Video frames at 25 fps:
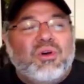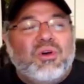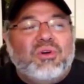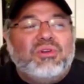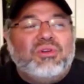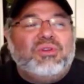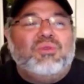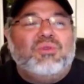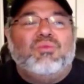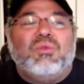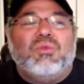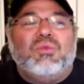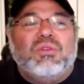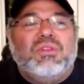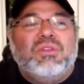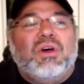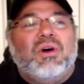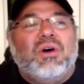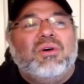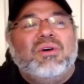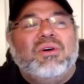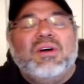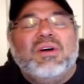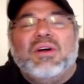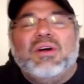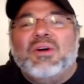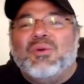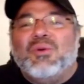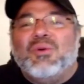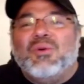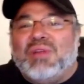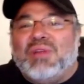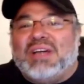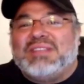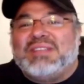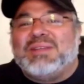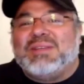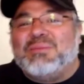you will know, well,
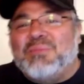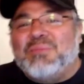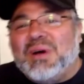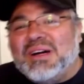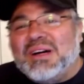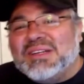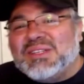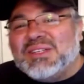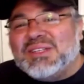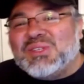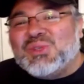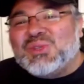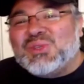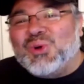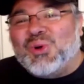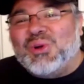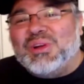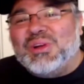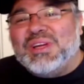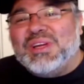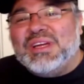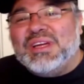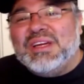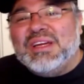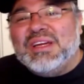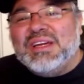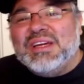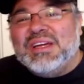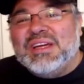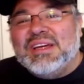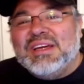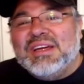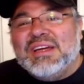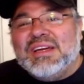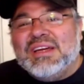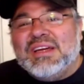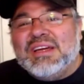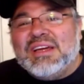that's a Mung story.
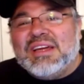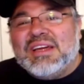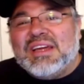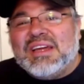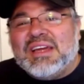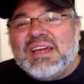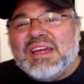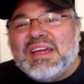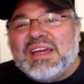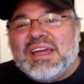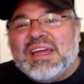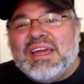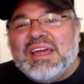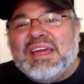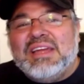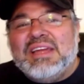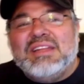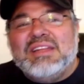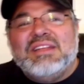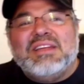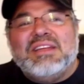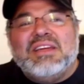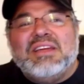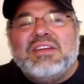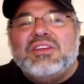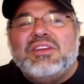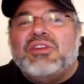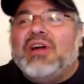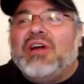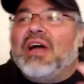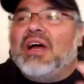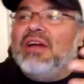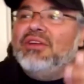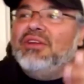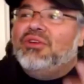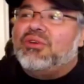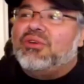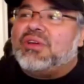And you know how
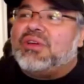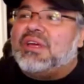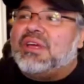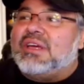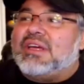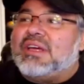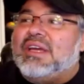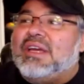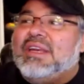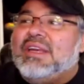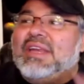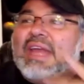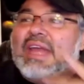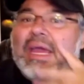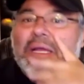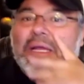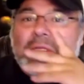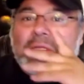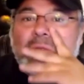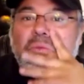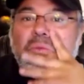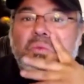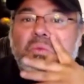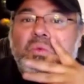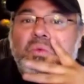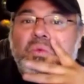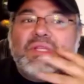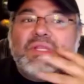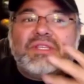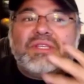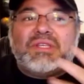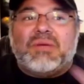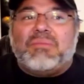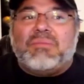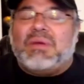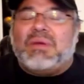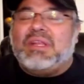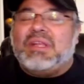you can connect with
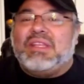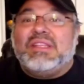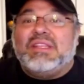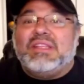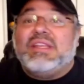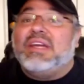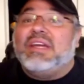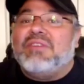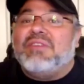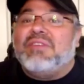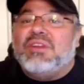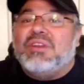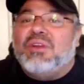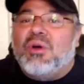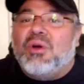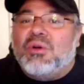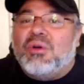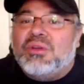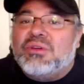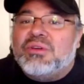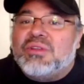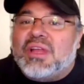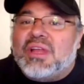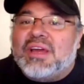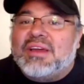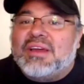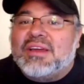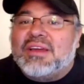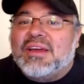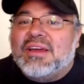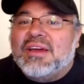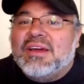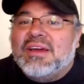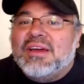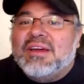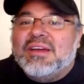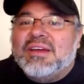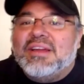somebody that doesn't even know you? Like,
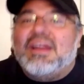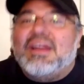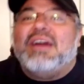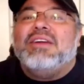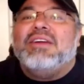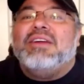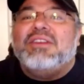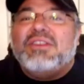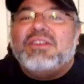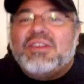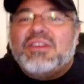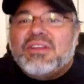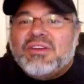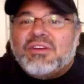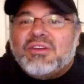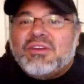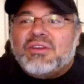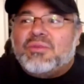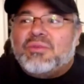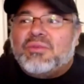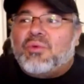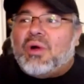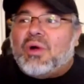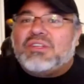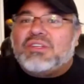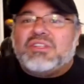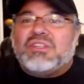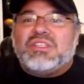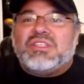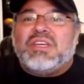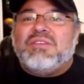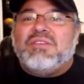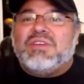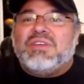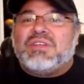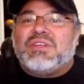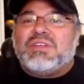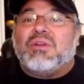you know how you can watch a
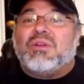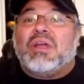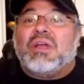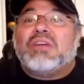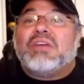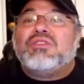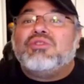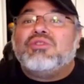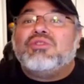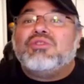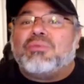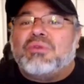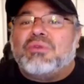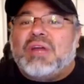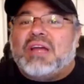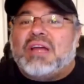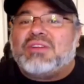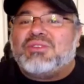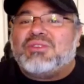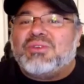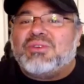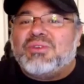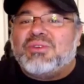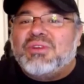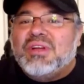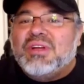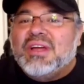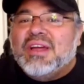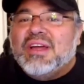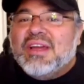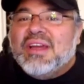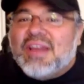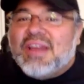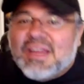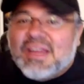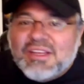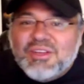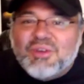TV show like Supernatural
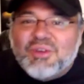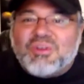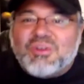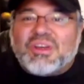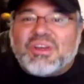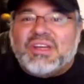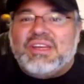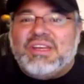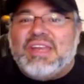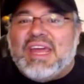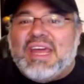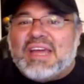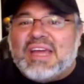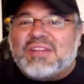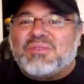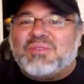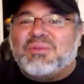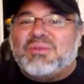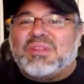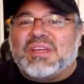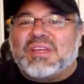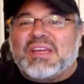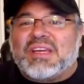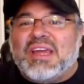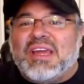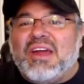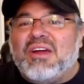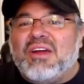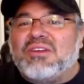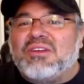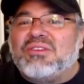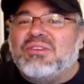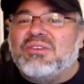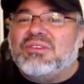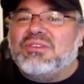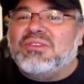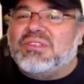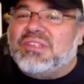and you'll connect with the
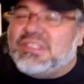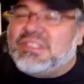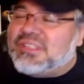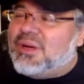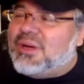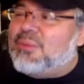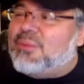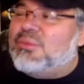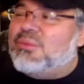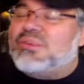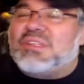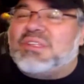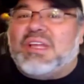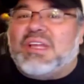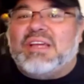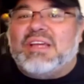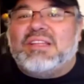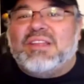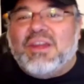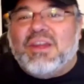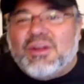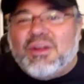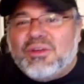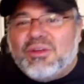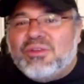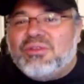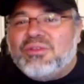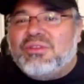characters and it's almost like they're